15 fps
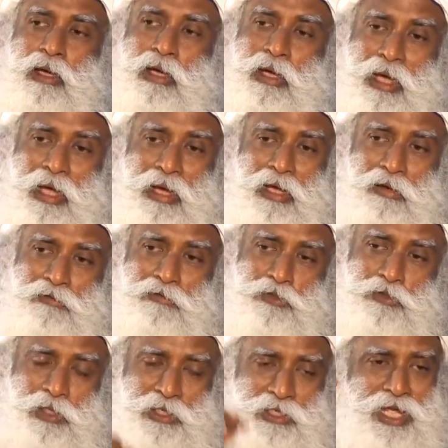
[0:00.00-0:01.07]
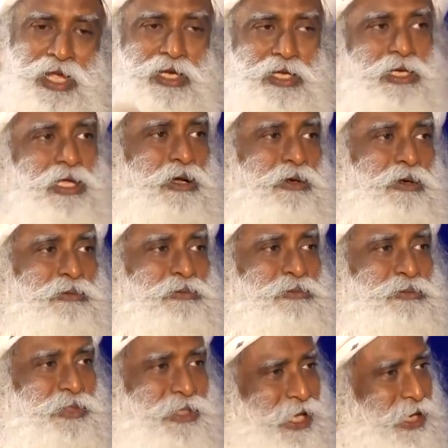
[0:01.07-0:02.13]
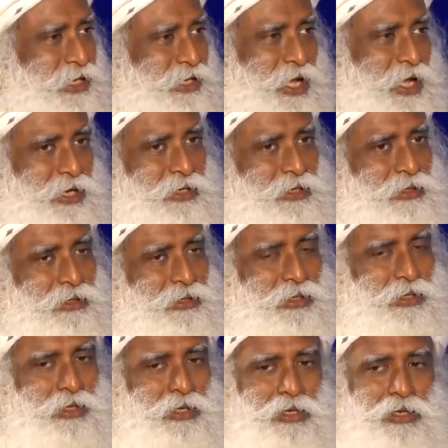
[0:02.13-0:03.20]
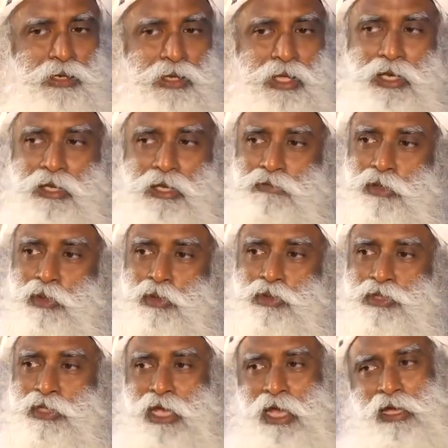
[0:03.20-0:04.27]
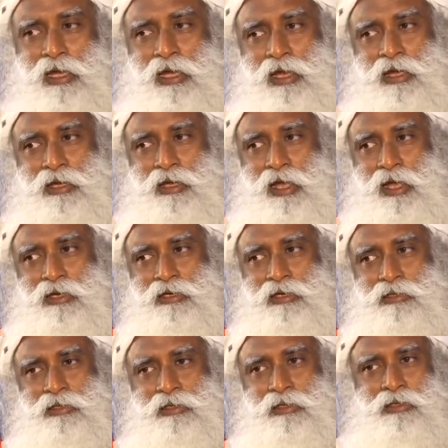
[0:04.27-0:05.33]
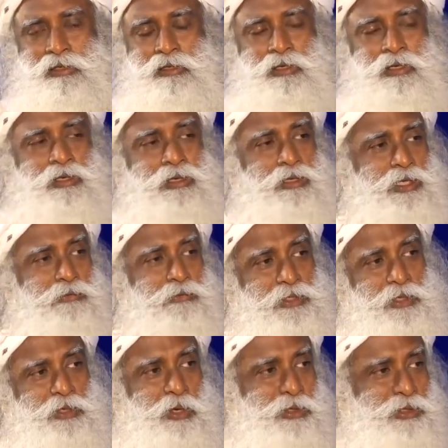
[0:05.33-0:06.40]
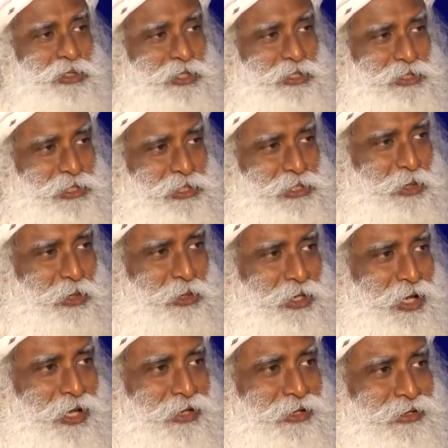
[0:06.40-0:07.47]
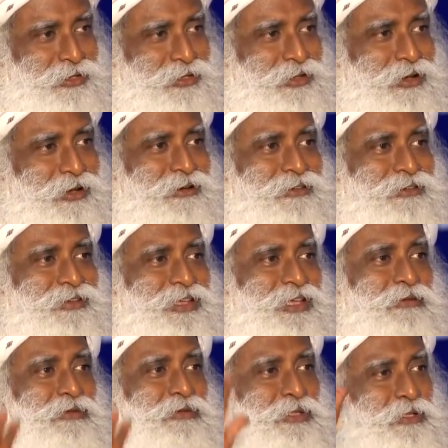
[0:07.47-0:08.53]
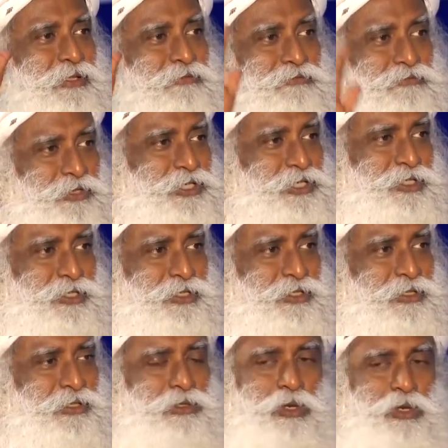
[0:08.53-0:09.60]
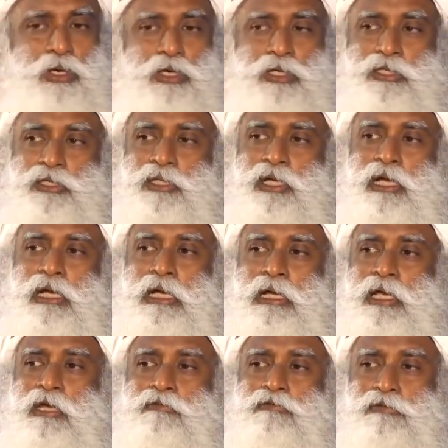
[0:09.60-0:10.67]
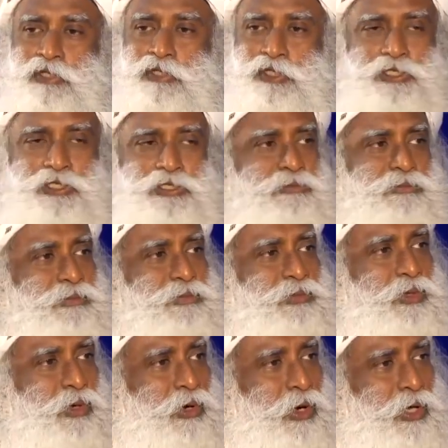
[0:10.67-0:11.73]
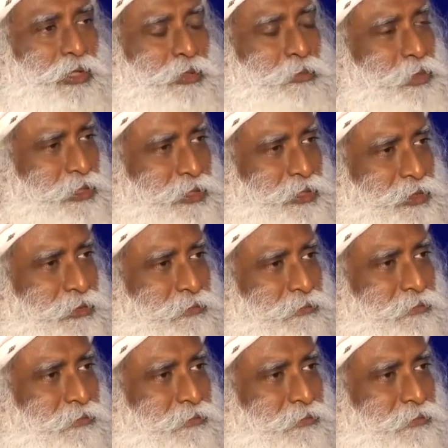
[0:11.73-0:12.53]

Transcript: Cattle which were tied down, they had died. None of the loose cattle had died. Even the donkeys did not die. Even the fish, not a single dead fish on the beach.